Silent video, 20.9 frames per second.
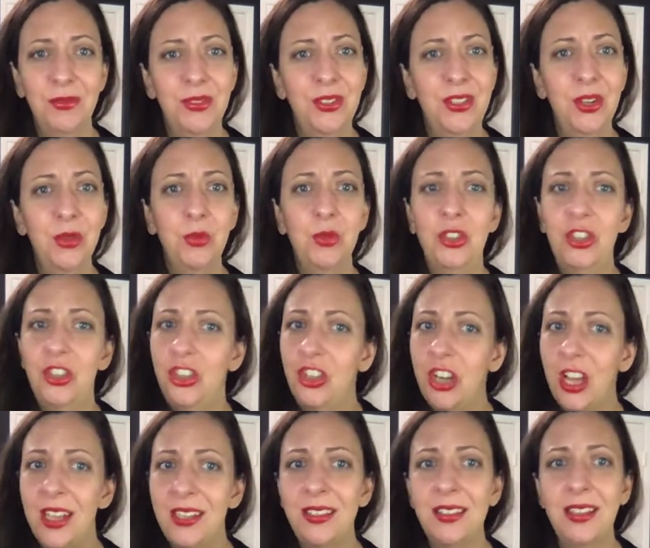So
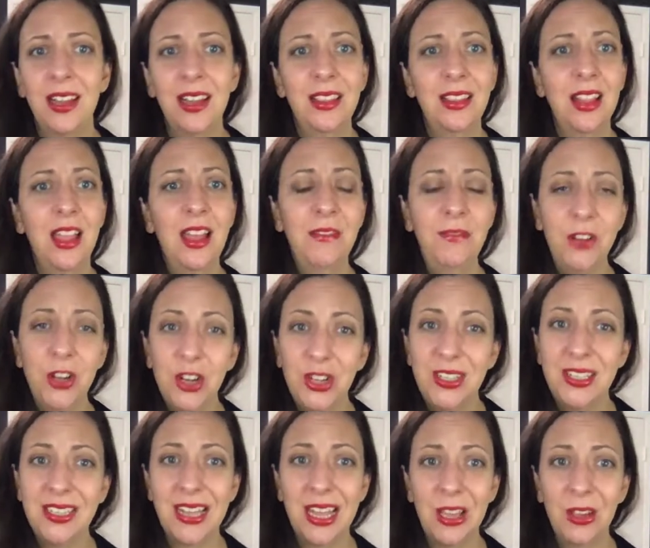just love
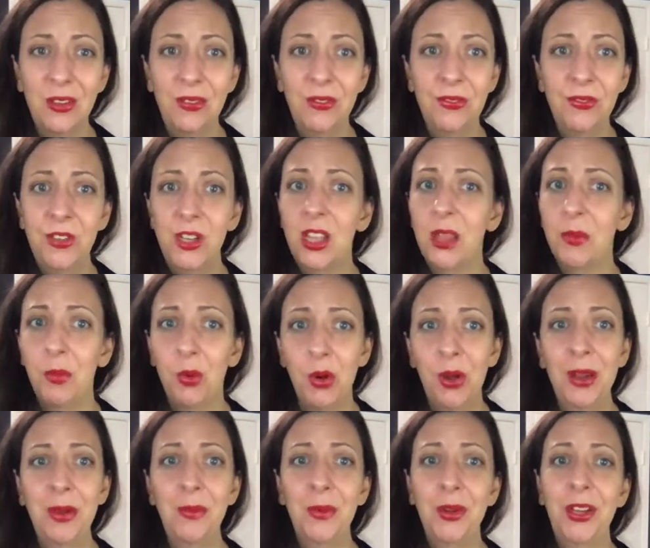yourself to the
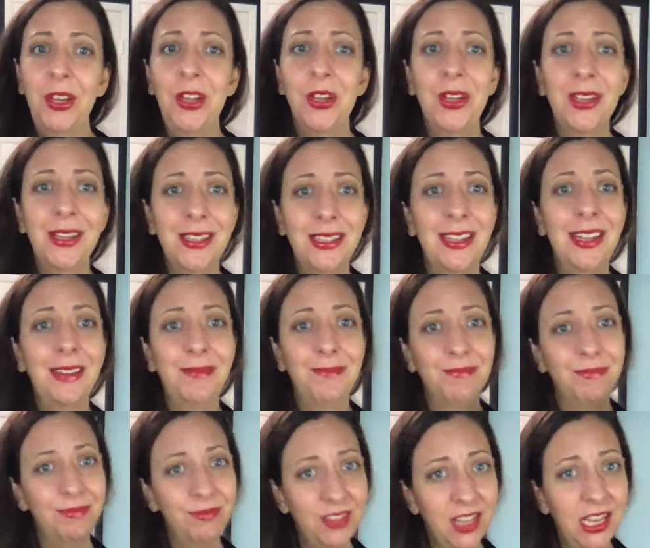point where you can say,
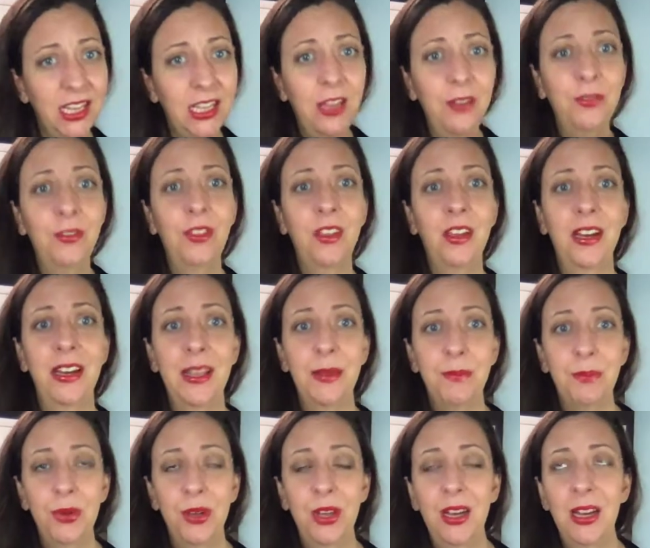thank you for that
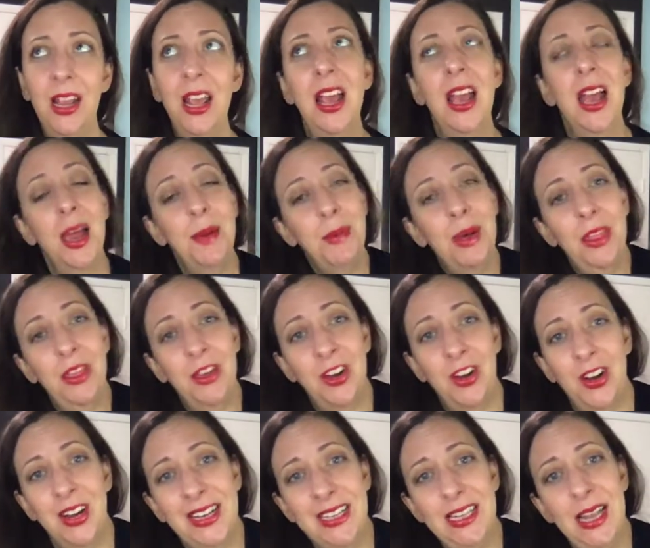input. I'm either
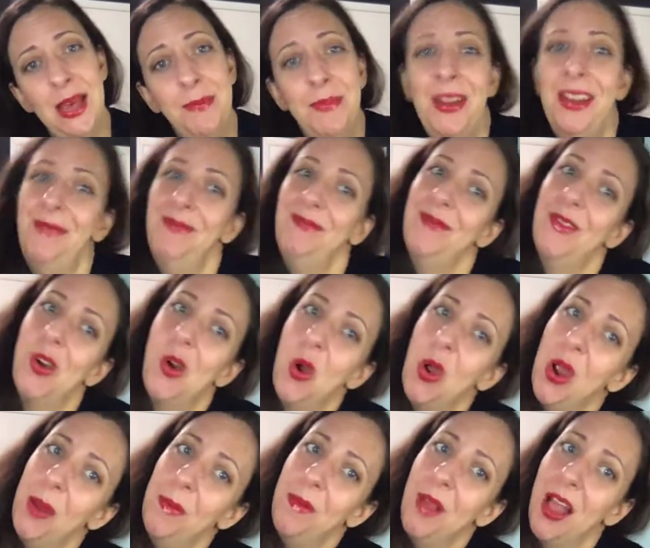going to accept it
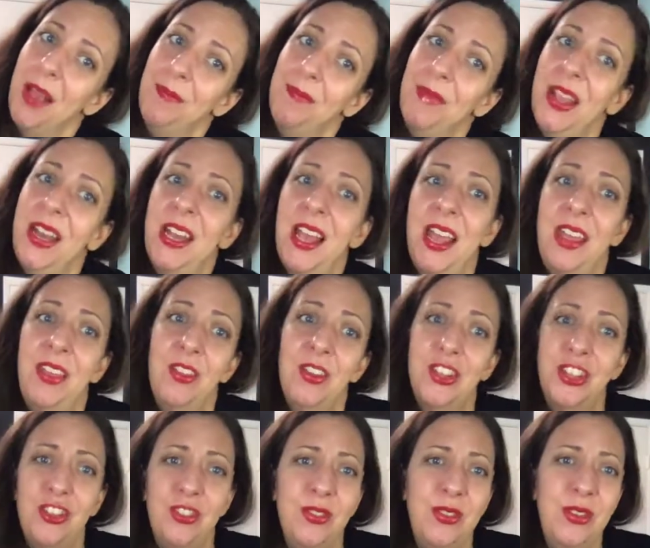or I'm not. It either
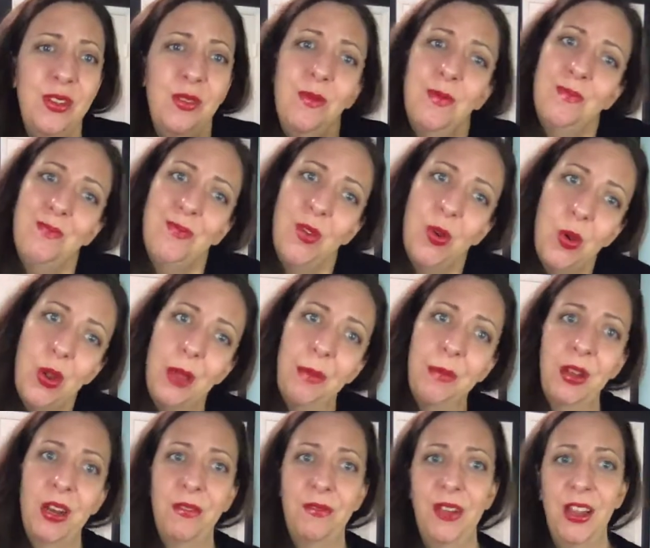is true or I'm
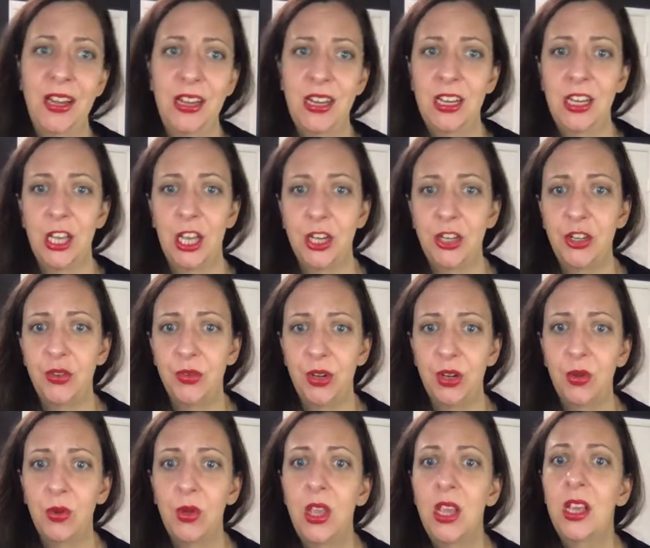going to find it not
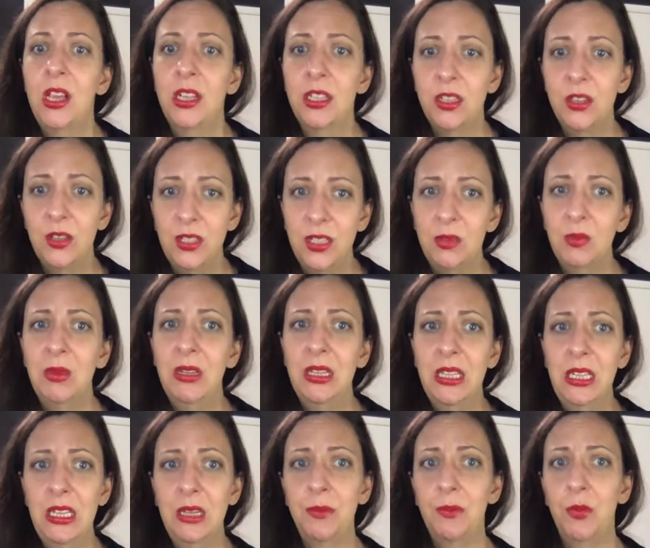true. So it's
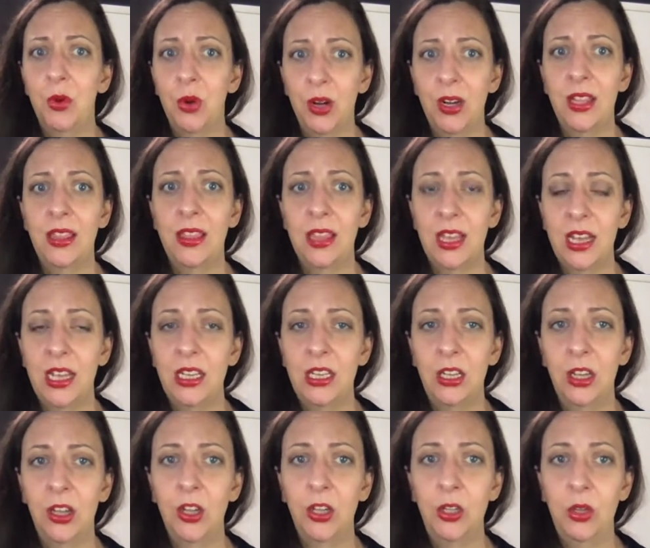really important that
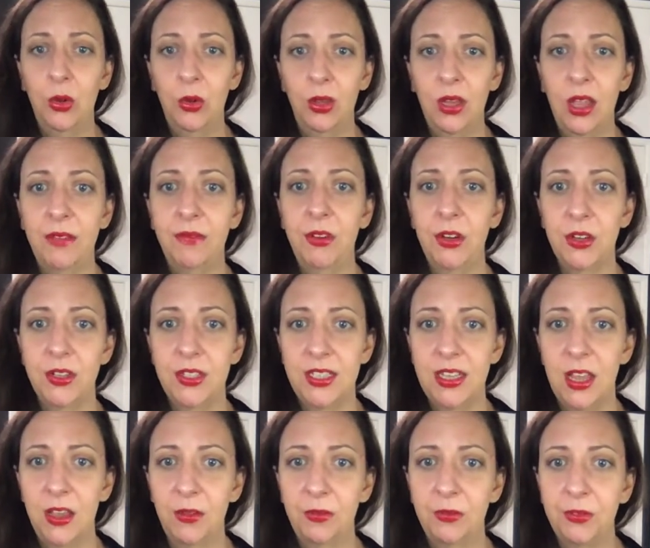you love
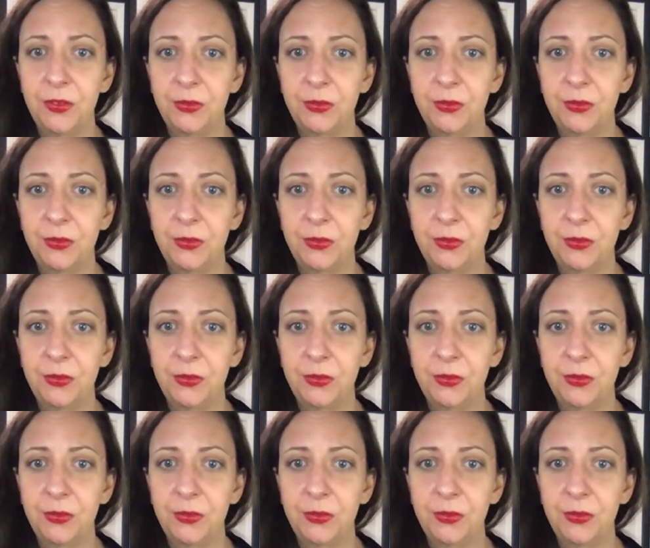yourself.